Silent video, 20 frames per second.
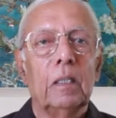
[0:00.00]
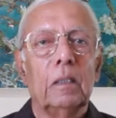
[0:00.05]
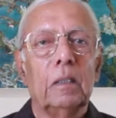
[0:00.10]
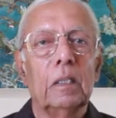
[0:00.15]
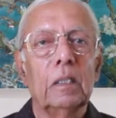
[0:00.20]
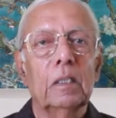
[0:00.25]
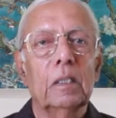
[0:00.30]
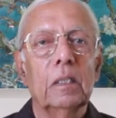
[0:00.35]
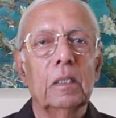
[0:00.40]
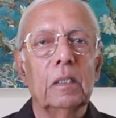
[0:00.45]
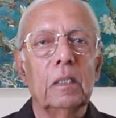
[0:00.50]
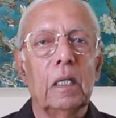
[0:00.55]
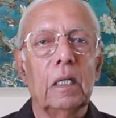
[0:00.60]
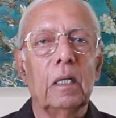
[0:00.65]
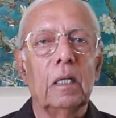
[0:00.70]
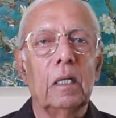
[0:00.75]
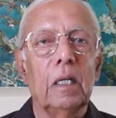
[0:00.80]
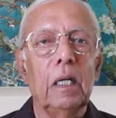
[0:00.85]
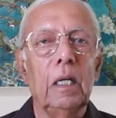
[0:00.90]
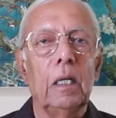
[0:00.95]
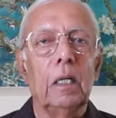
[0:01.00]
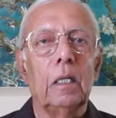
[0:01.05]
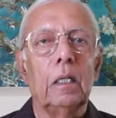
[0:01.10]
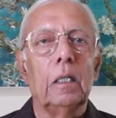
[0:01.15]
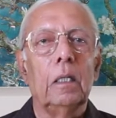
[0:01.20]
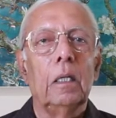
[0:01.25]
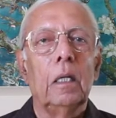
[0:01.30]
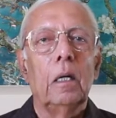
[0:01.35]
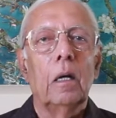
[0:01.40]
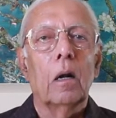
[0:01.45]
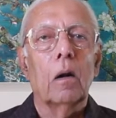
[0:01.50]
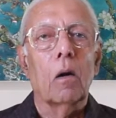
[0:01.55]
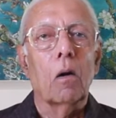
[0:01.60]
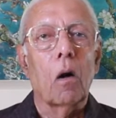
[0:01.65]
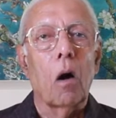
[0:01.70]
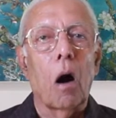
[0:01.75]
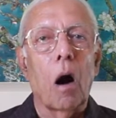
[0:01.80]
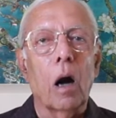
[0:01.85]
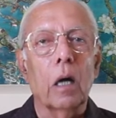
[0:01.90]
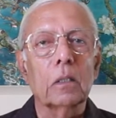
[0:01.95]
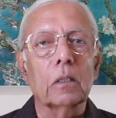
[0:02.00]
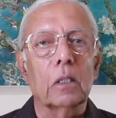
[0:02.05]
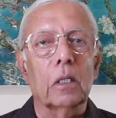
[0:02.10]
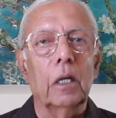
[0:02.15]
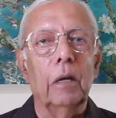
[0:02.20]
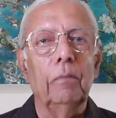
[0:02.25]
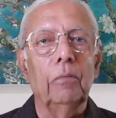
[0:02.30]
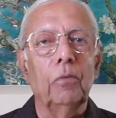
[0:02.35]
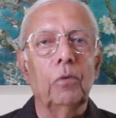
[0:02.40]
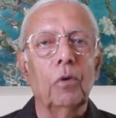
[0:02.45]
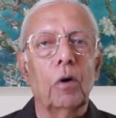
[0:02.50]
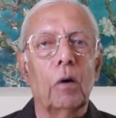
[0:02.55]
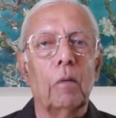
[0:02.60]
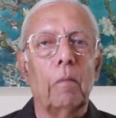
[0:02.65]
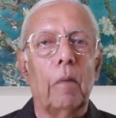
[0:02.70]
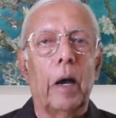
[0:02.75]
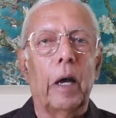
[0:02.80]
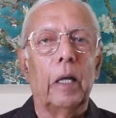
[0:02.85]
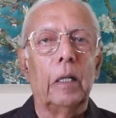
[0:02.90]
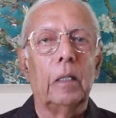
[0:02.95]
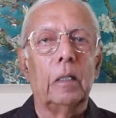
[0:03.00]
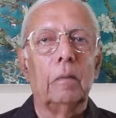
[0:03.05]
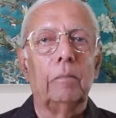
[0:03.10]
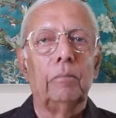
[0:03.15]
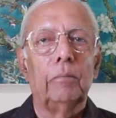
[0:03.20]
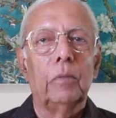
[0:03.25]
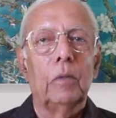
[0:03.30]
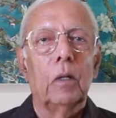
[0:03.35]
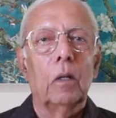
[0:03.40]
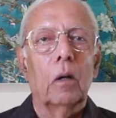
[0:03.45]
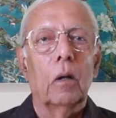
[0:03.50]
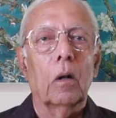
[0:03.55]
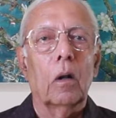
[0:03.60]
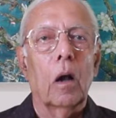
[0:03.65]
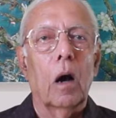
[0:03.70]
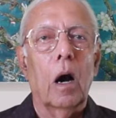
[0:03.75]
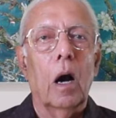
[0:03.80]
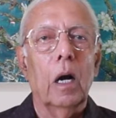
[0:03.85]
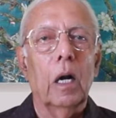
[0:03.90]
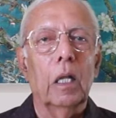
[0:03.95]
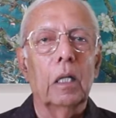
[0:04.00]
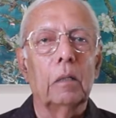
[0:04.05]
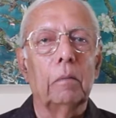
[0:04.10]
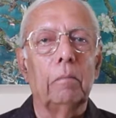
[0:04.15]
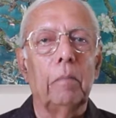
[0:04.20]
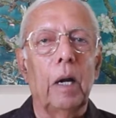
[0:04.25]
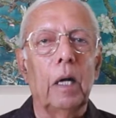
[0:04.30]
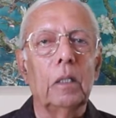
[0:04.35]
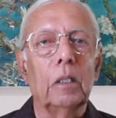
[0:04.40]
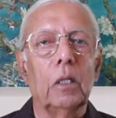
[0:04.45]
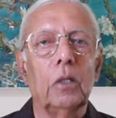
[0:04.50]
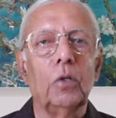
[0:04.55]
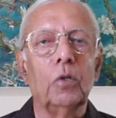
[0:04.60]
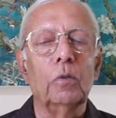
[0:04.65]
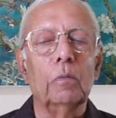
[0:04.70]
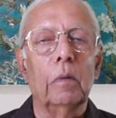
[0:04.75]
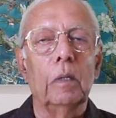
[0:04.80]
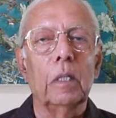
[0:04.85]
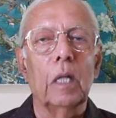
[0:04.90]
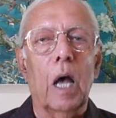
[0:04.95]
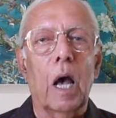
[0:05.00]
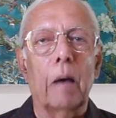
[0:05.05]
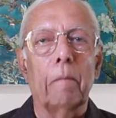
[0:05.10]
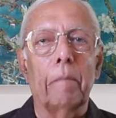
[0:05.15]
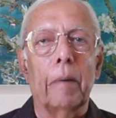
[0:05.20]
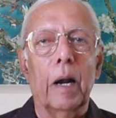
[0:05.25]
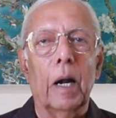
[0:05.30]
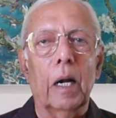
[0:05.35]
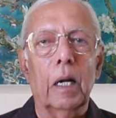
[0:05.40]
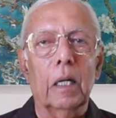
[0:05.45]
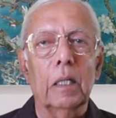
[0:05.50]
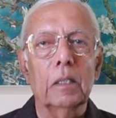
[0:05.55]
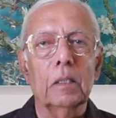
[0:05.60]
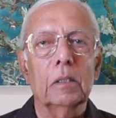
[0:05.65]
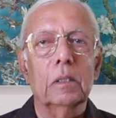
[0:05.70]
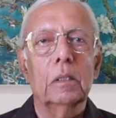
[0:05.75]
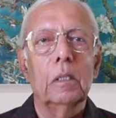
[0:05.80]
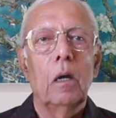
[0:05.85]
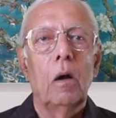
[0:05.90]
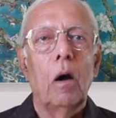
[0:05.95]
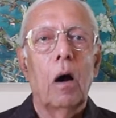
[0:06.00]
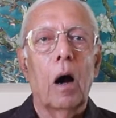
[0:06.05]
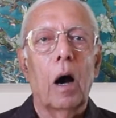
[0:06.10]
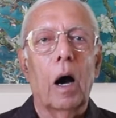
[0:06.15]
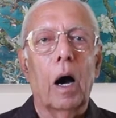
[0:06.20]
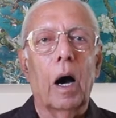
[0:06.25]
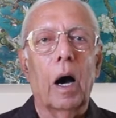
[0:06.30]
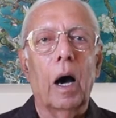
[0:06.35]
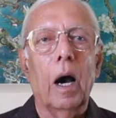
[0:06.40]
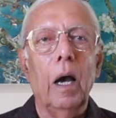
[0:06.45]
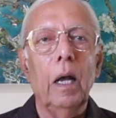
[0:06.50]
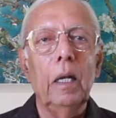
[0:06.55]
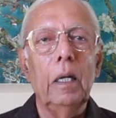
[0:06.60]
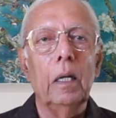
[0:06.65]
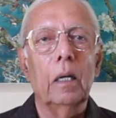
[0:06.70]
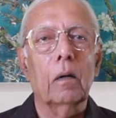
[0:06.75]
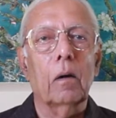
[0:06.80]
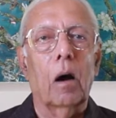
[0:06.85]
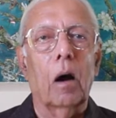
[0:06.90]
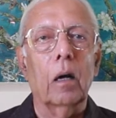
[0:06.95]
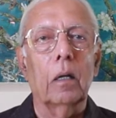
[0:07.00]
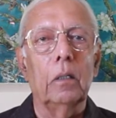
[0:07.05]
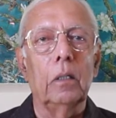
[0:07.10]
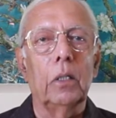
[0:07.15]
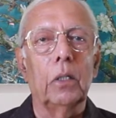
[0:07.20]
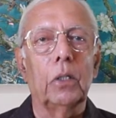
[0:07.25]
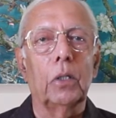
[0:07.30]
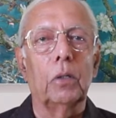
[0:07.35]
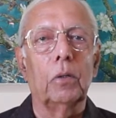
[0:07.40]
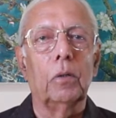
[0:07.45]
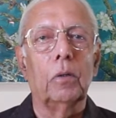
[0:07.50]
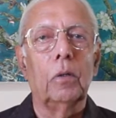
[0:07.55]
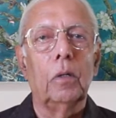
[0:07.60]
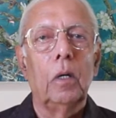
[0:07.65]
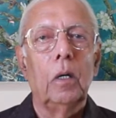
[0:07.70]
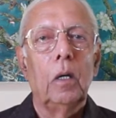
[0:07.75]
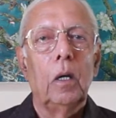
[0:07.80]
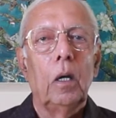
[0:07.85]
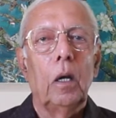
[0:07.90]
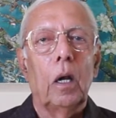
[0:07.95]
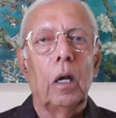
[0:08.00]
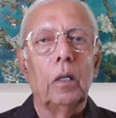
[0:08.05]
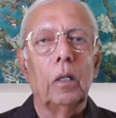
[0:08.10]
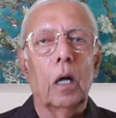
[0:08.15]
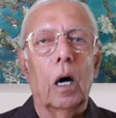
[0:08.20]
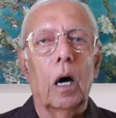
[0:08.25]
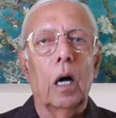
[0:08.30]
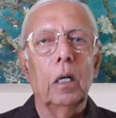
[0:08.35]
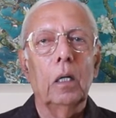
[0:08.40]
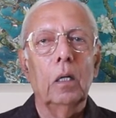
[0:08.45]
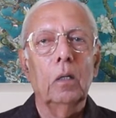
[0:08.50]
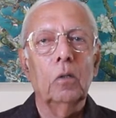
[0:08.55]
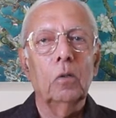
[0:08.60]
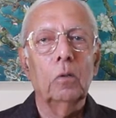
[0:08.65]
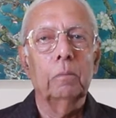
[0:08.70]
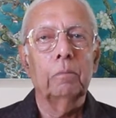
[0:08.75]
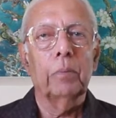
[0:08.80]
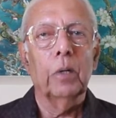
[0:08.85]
This is indeed God's gift to a man. God has made the human apparatus highly cognitive in order to